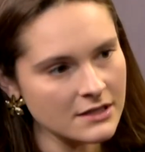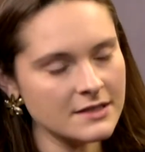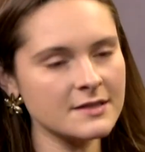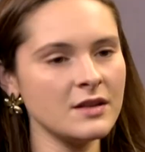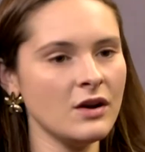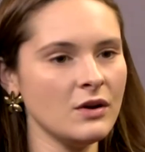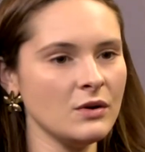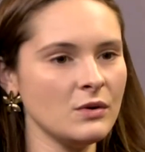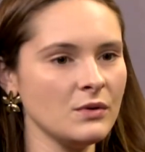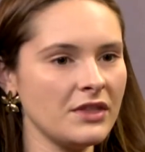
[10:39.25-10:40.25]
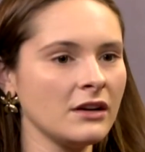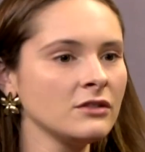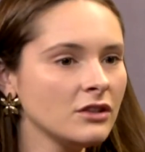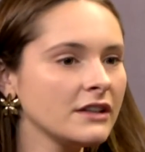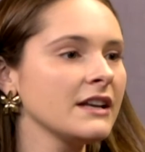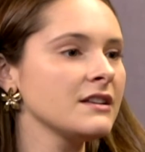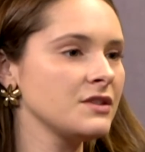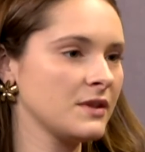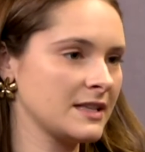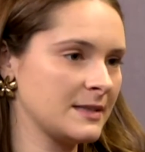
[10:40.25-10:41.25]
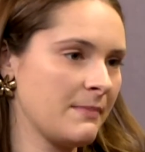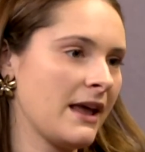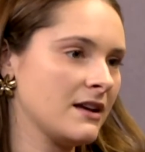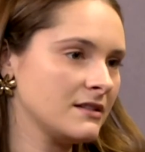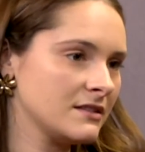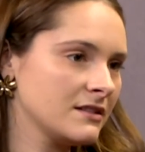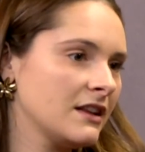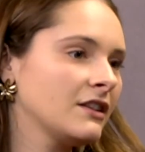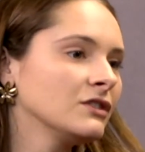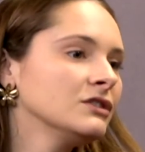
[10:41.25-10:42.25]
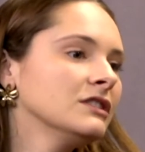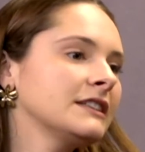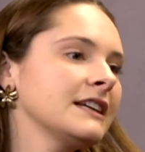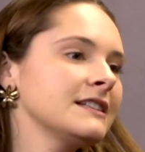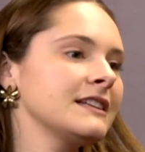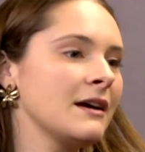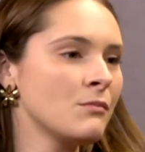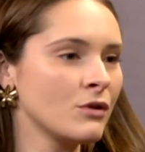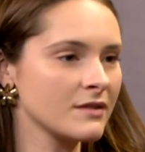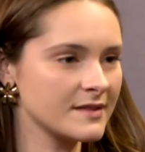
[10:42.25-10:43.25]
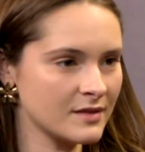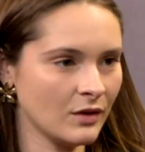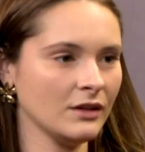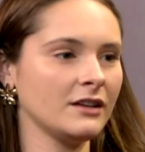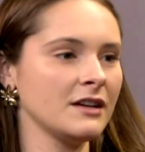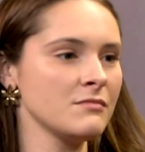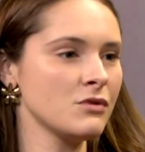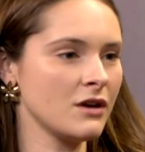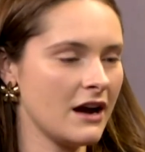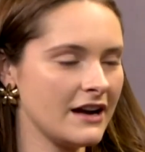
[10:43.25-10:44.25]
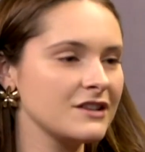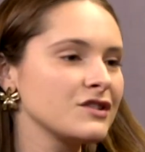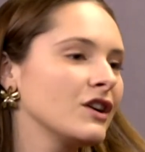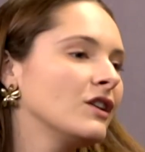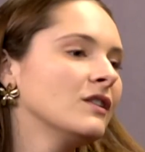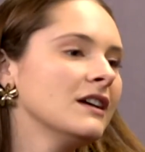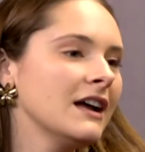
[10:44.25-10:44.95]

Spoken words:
So they're looking to expand and they're looking to get more solar and more hydro.